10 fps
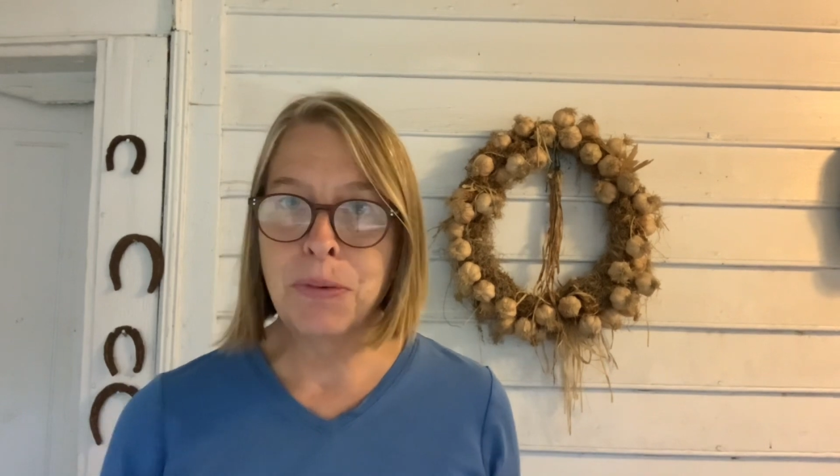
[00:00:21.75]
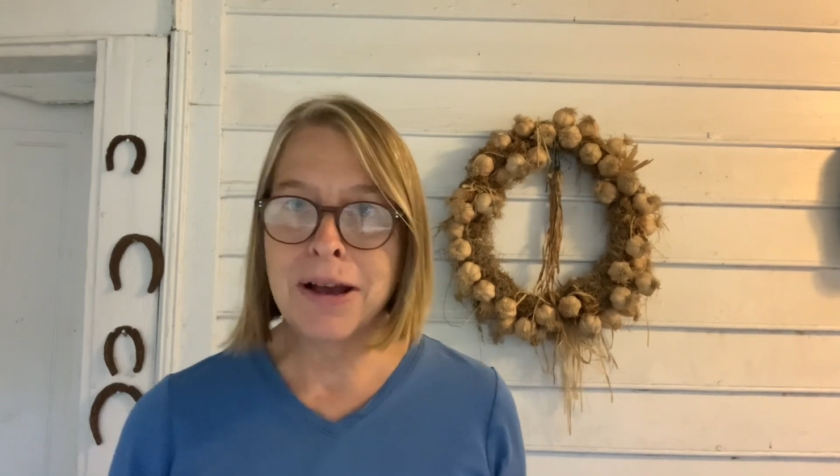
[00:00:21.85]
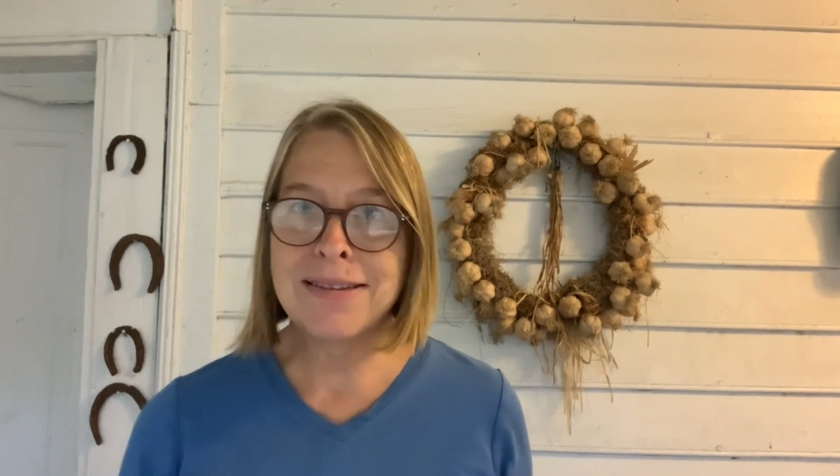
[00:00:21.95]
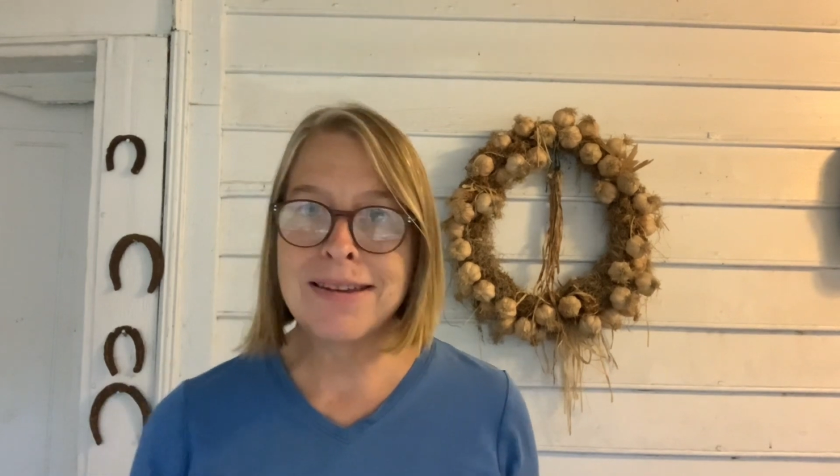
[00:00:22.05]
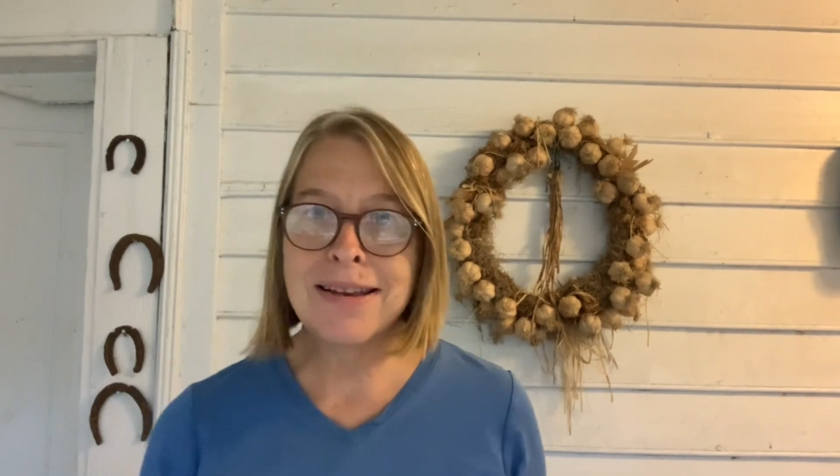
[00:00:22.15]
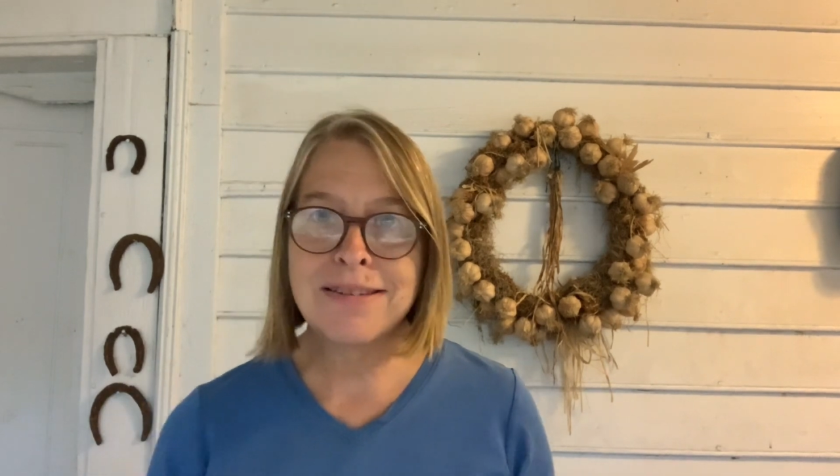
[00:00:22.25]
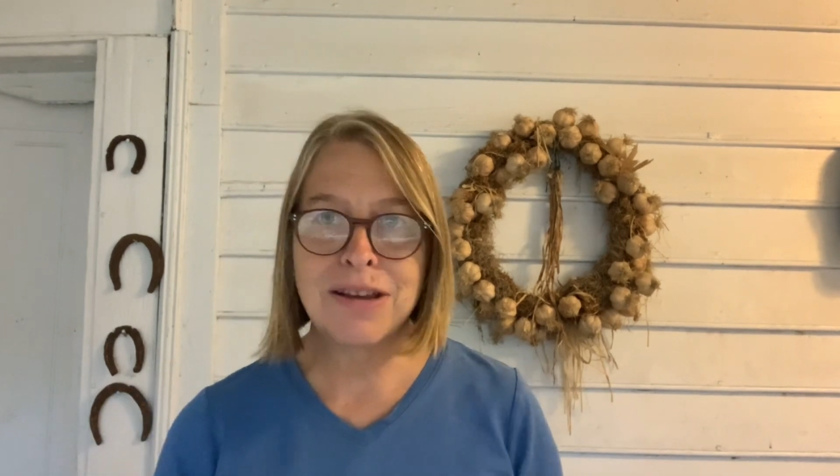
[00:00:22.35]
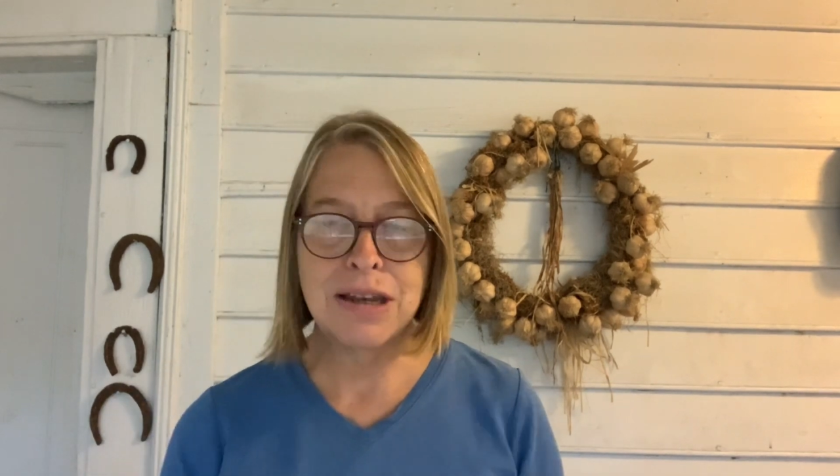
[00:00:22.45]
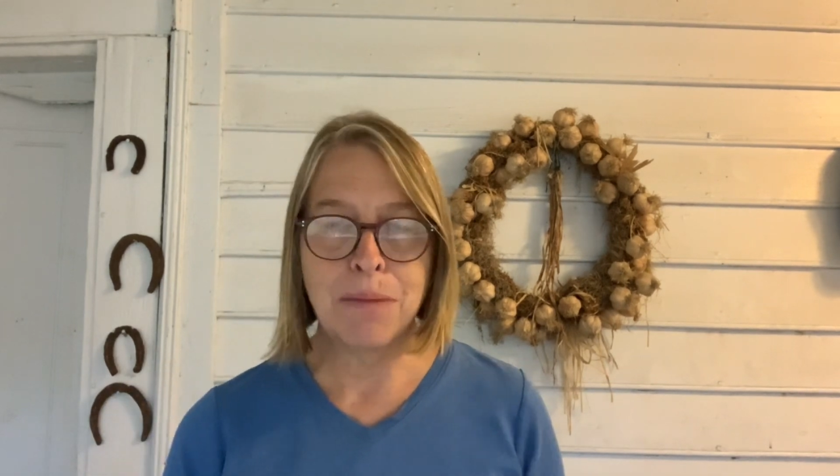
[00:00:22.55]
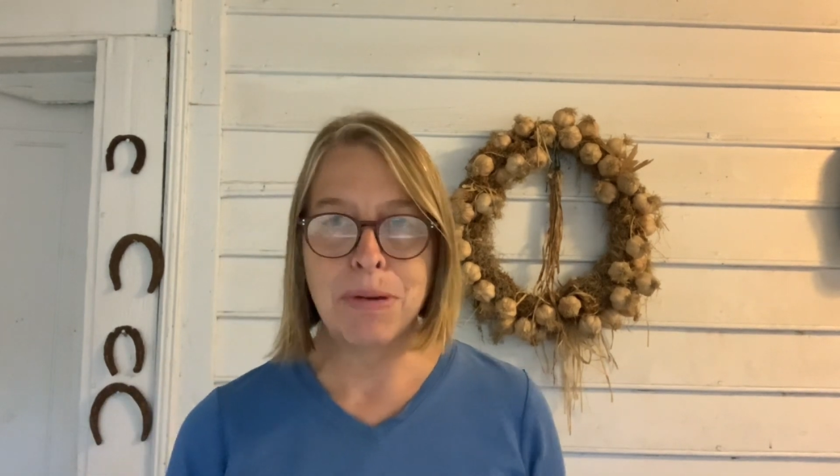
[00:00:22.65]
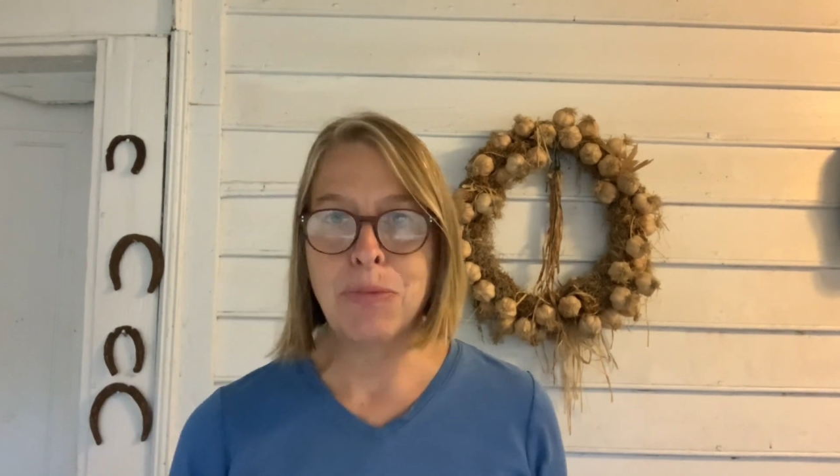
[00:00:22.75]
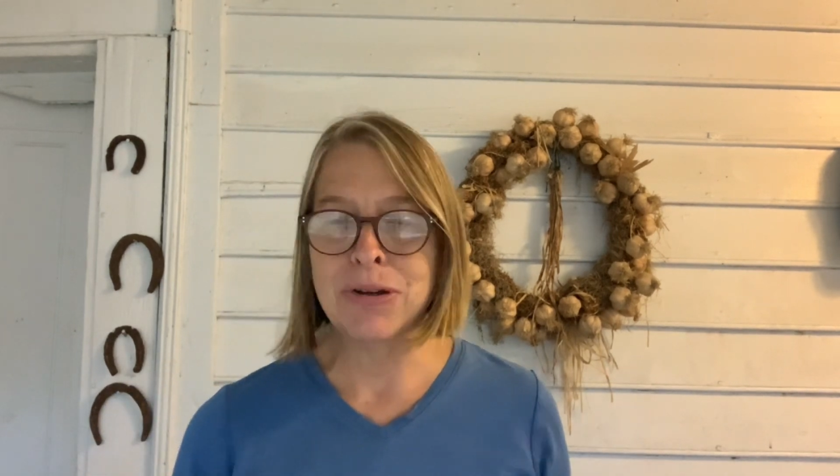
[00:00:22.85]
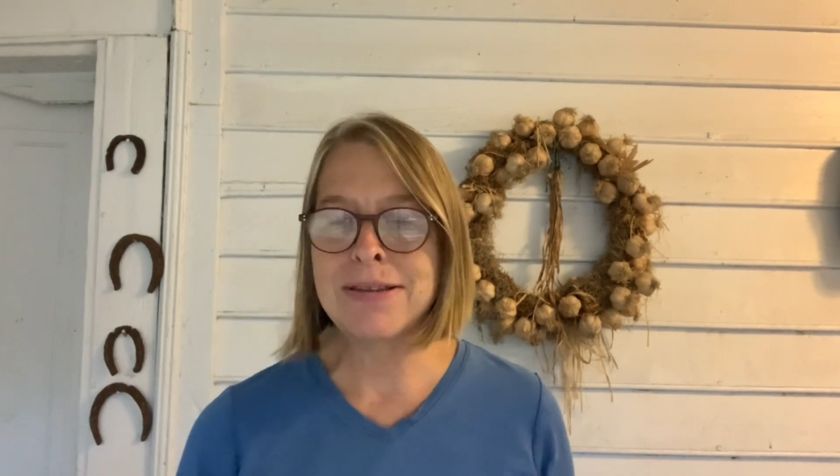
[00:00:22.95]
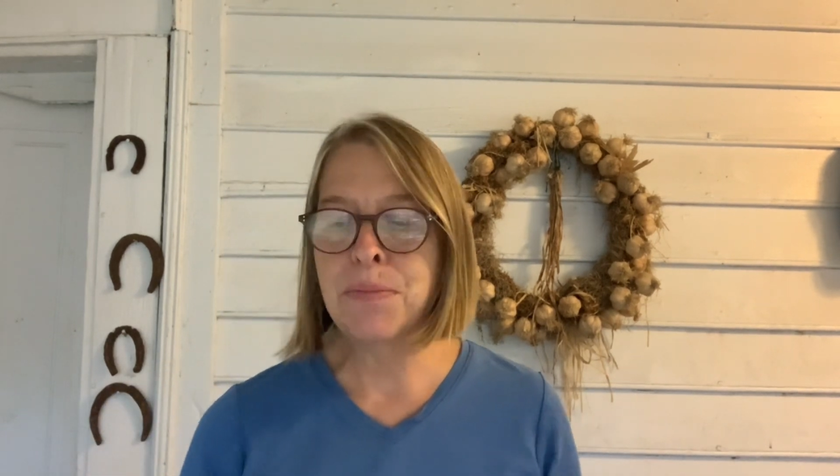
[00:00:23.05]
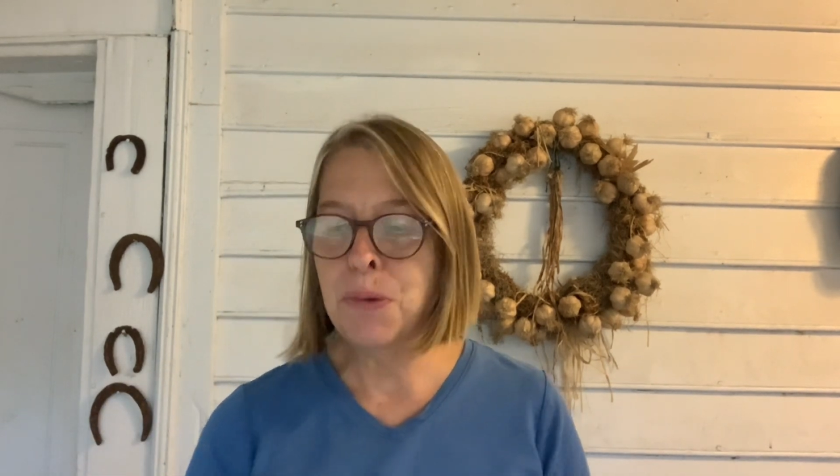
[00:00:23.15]
process, could not be more
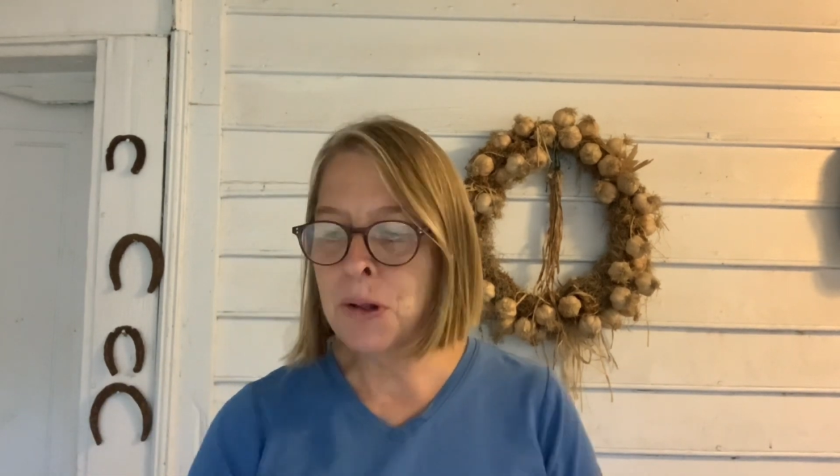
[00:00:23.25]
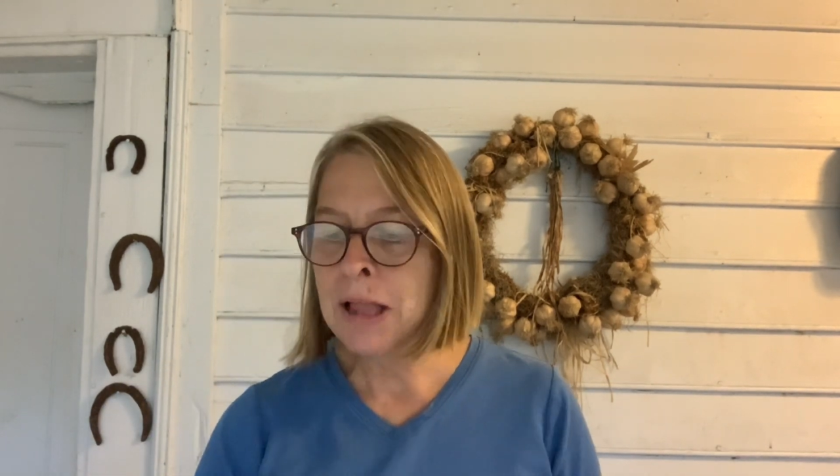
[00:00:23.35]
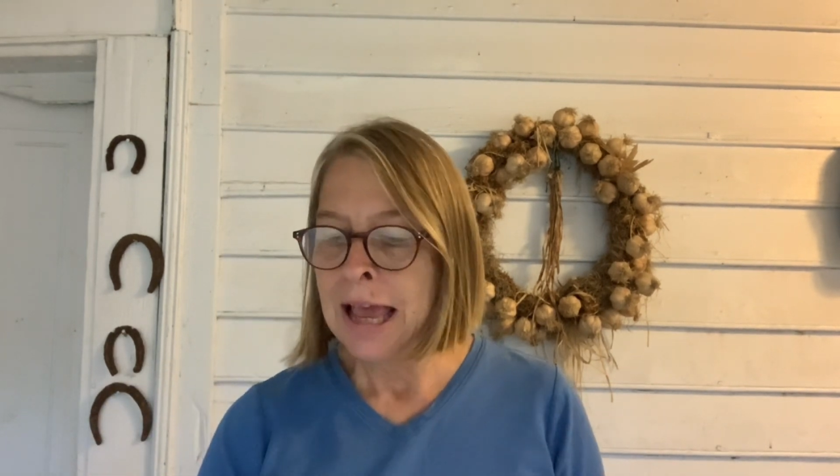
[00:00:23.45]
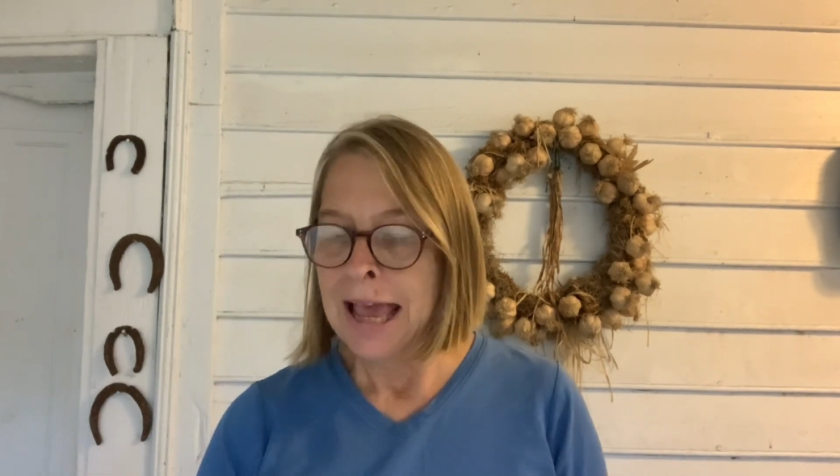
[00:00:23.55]
simple.